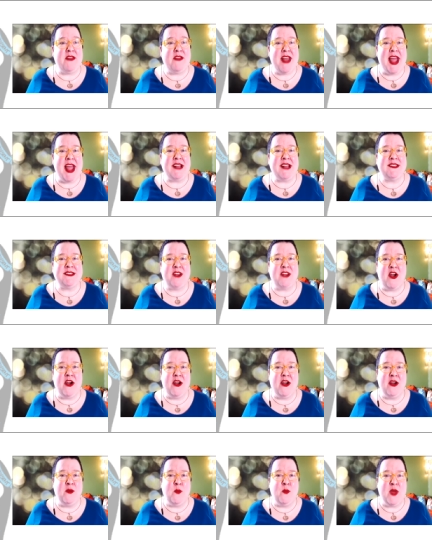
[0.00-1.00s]
ask
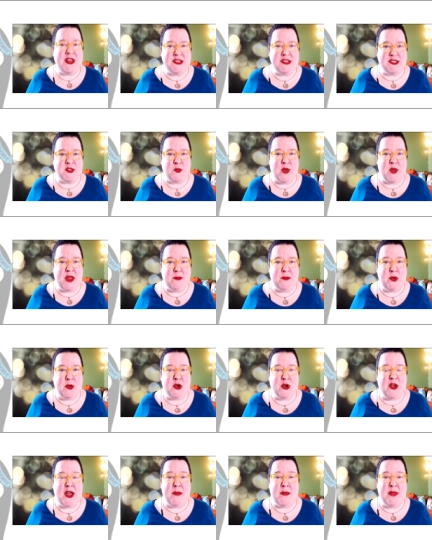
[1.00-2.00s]
are, when is the red book
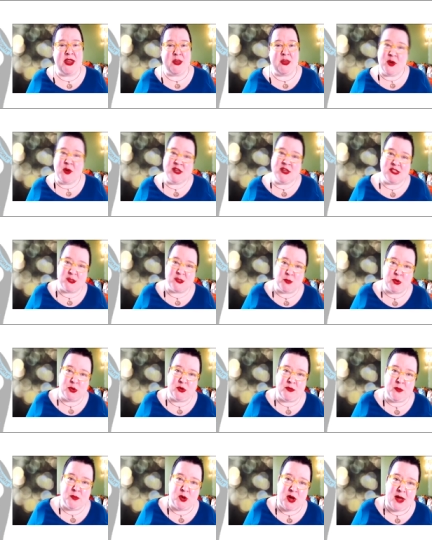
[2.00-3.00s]
coming and when is the blue
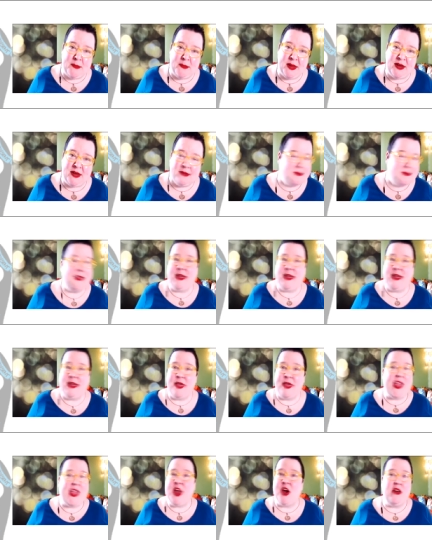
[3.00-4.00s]
book coming? They
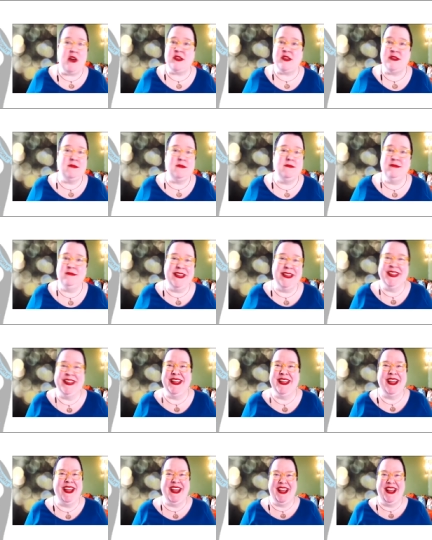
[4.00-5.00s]
aren't.
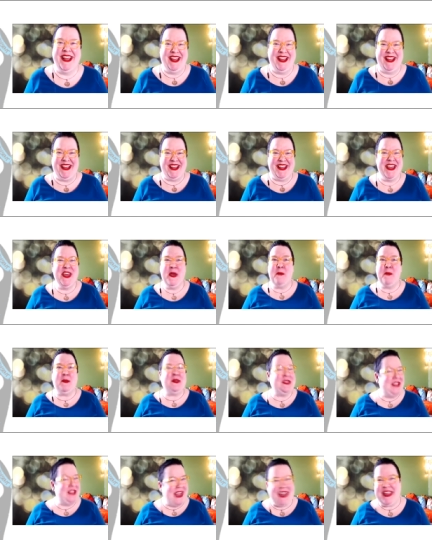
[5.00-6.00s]

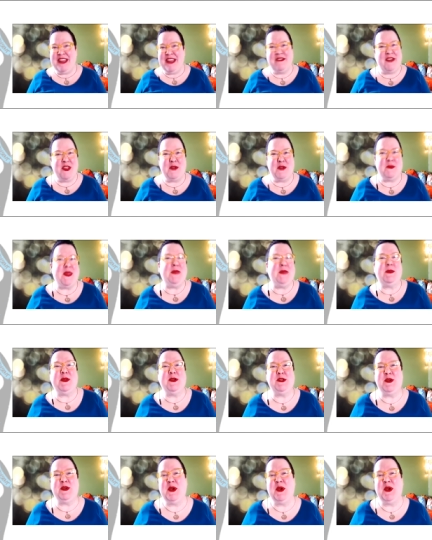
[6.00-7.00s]
Plenty of other people are
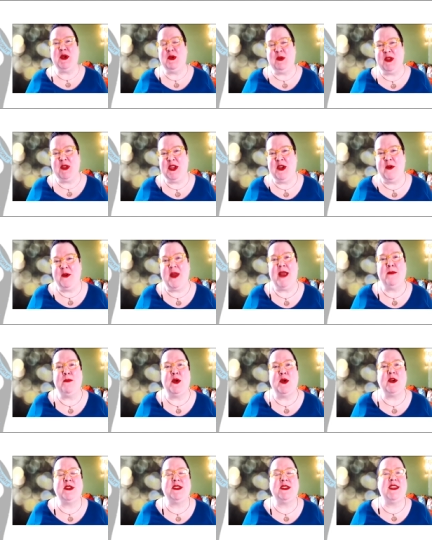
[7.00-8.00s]
doing really great
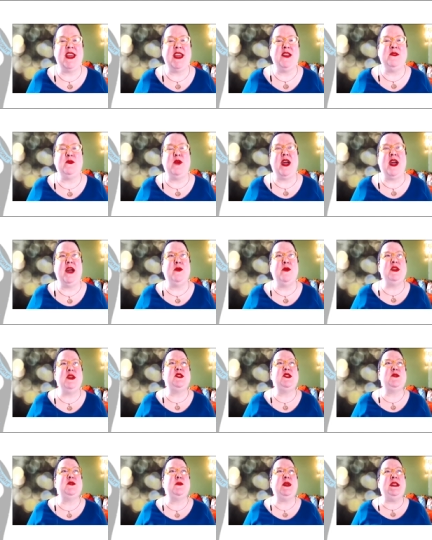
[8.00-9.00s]
books and uh, re-
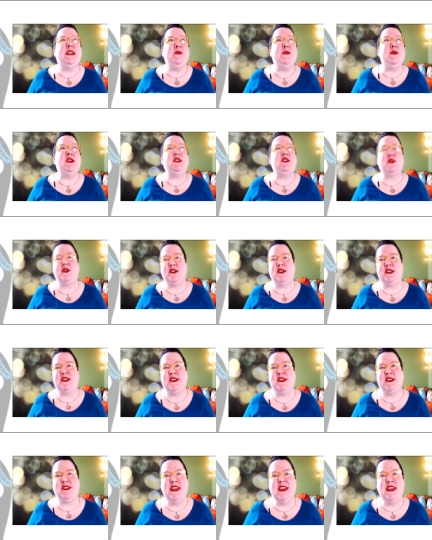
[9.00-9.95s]
building resources